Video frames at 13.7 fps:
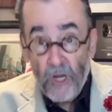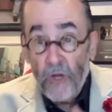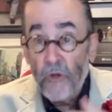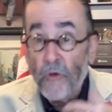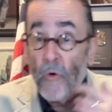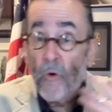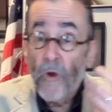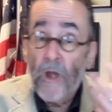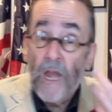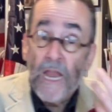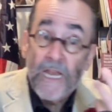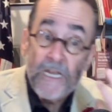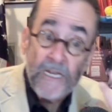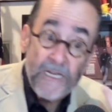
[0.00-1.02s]
your
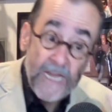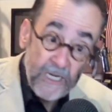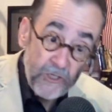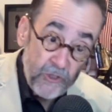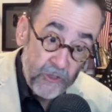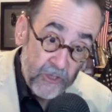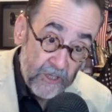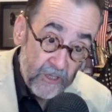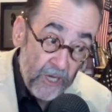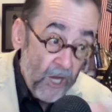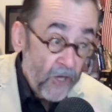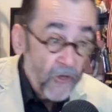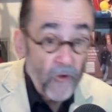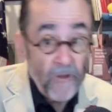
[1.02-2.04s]
nation,
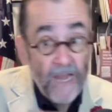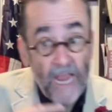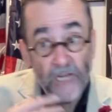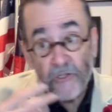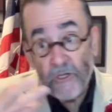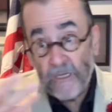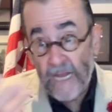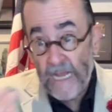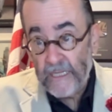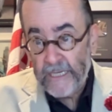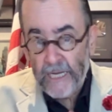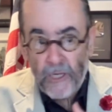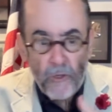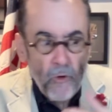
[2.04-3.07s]
your
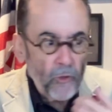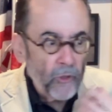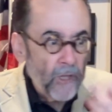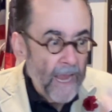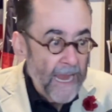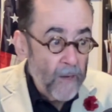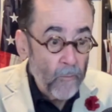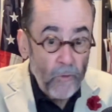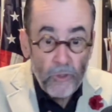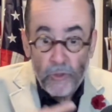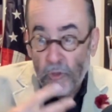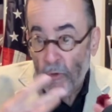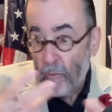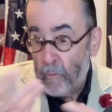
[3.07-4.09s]
nationality, your
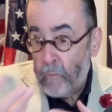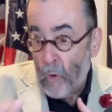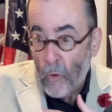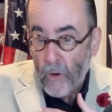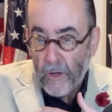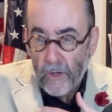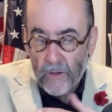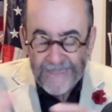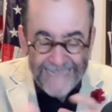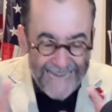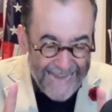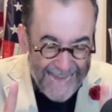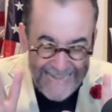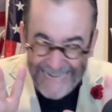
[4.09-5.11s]
language, your borders,
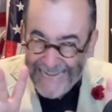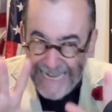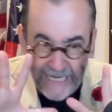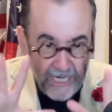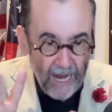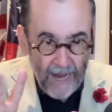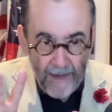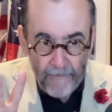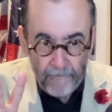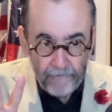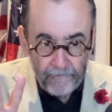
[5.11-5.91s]
anytime,